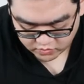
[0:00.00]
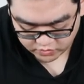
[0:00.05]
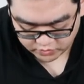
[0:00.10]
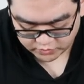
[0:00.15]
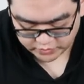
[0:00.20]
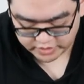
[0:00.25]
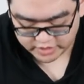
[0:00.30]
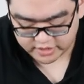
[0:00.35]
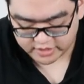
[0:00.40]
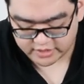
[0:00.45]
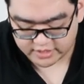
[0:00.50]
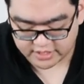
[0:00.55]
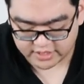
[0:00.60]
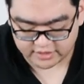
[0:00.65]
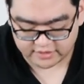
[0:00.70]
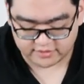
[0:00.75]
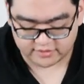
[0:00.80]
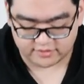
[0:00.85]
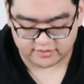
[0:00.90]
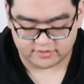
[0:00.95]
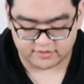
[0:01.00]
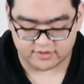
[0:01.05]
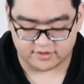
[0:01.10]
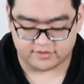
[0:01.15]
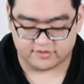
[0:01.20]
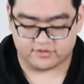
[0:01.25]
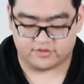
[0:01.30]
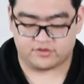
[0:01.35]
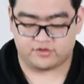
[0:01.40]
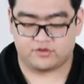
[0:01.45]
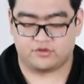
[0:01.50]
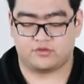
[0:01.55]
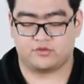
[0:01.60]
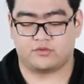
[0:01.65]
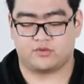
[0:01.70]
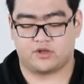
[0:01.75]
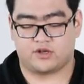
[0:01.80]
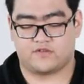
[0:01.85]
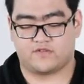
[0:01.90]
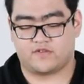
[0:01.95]
When we connect this
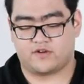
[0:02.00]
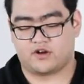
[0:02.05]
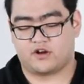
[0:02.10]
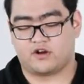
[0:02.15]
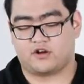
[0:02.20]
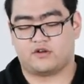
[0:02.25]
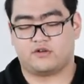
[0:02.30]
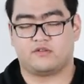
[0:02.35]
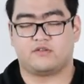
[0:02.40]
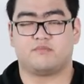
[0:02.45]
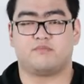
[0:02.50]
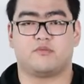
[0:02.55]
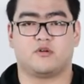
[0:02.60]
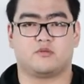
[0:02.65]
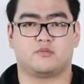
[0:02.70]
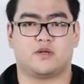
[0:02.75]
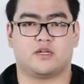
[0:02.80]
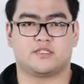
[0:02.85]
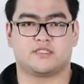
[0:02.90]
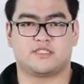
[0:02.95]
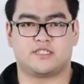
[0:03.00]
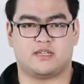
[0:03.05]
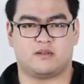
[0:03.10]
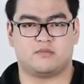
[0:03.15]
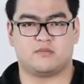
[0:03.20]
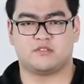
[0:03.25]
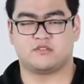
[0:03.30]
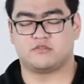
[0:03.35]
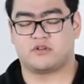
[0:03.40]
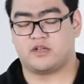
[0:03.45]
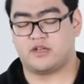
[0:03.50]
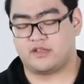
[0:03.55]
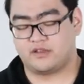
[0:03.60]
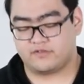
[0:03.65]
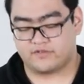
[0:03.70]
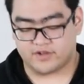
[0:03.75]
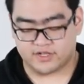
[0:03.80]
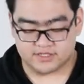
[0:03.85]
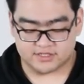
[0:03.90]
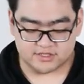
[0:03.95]
to one of our Birdbox cameras or any
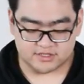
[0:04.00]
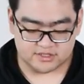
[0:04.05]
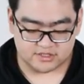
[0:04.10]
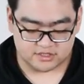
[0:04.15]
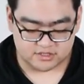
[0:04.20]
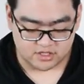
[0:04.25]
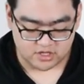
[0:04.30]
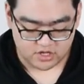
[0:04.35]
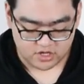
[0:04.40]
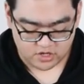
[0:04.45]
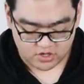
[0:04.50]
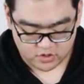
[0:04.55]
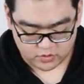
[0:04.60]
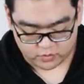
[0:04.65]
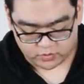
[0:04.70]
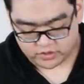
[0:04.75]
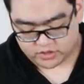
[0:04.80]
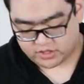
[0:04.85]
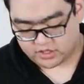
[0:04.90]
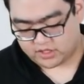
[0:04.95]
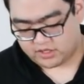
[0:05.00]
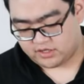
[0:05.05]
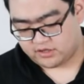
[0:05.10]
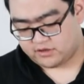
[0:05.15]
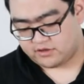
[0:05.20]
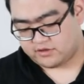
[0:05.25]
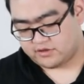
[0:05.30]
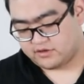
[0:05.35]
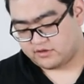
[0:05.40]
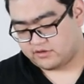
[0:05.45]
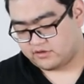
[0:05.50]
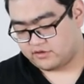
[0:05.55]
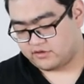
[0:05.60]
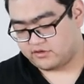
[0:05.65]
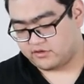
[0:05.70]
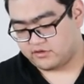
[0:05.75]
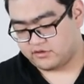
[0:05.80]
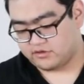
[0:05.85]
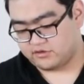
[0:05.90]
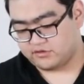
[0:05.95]
devices, we need
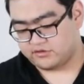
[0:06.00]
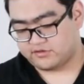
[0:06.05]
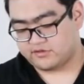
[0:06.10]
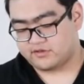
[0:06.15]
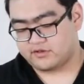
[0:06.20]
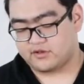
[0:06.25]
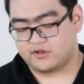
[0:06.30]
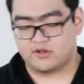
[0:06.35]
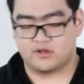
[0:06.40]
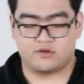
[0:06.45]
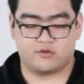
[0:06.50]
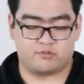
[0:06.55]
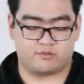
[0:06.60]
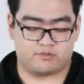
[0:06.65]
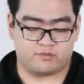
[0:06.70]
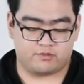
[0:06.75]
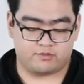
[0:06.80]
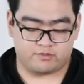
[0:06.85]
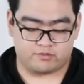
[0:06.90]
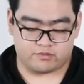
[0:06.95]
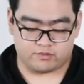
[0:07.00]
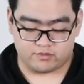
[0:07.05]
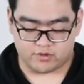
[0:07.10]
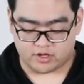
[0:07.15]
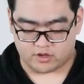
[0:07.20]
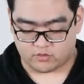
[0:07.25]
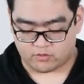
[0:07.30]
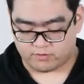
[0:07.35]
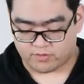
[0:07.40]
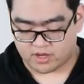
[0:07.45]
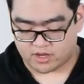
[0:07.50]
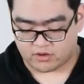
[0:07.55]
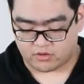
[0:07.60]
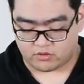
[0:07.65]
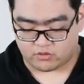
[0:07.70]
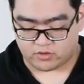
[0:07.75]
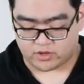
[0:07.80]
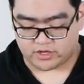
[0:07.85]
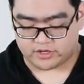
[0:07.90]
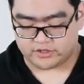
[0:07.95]
to use
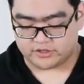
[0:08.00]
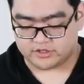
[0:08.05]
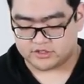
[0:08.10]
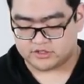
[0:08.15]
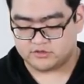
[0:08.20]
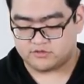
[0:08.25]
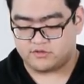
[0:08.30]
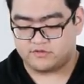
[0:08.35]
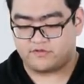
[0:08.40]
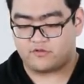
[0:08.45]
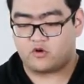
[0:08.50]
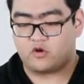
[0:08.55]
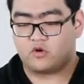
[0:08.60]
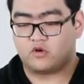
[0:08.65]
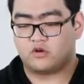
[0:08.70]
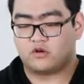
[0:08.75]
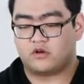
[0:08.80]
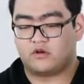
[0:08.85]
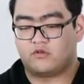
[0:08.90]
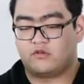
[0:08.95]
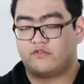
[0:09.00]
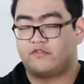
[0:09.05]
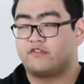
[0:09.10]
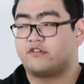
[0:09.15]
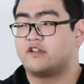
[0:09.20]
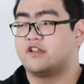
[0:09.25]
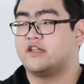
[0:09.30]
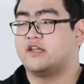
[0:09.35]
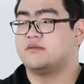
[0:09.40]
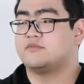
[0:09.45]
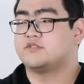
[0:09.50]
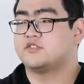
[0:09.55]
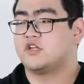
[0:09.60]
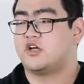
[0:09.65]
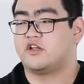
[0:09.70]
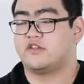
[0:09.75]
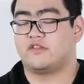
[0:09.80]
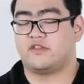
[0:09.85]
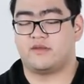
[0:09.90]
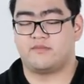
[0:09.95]
power wires with cord or with clamps
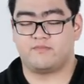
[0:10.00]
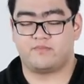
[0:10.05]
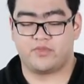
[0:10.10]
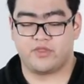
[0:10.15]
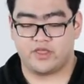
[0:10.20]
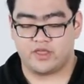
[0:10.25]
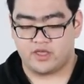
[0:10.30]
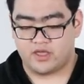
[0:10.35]
on them.